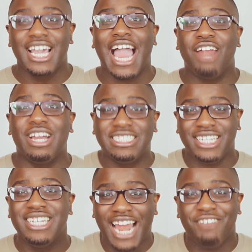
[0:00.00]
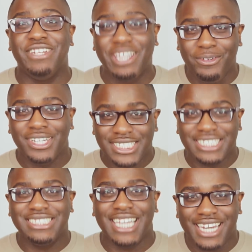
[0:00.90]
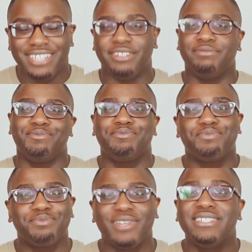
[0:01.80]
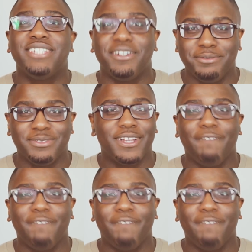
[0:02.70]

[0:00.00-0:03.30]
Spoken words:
I've seen areolas and tits. No.